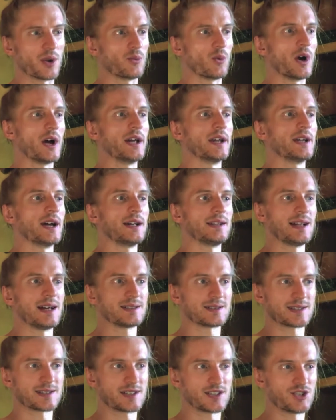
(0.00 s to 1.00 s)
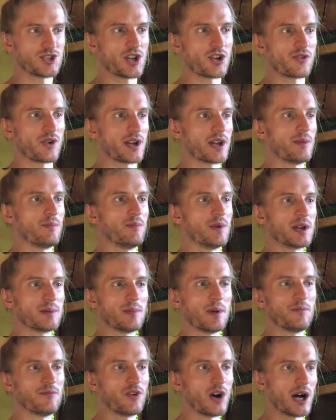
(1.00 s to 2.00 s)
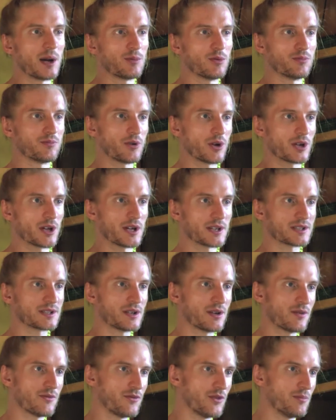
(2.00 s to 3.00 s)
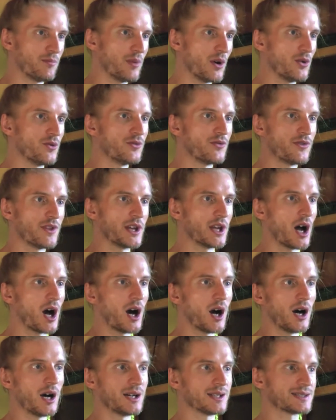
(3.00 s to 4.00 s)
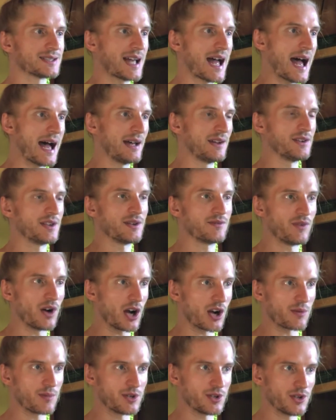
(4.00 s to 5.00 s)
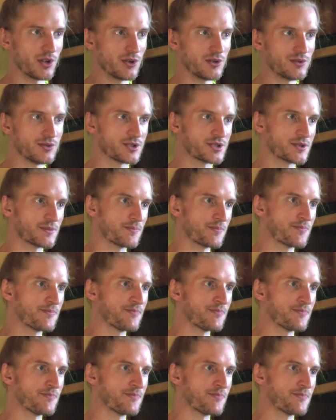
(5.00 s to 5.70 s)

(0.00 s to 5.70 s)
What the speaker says: runway allows us to generate a minimum viable product for both the art and the environment nodes,